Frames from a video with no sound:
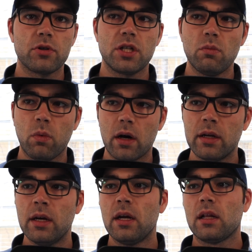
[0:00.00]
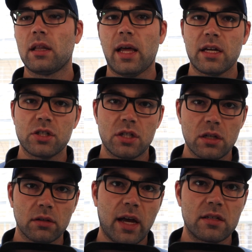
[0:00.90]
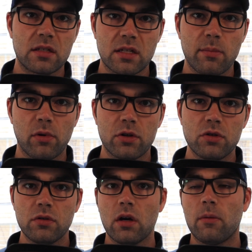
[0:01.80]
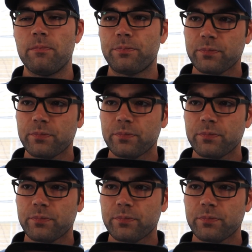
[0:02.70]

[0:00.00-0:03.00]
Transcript: which he won last December at Chukyo.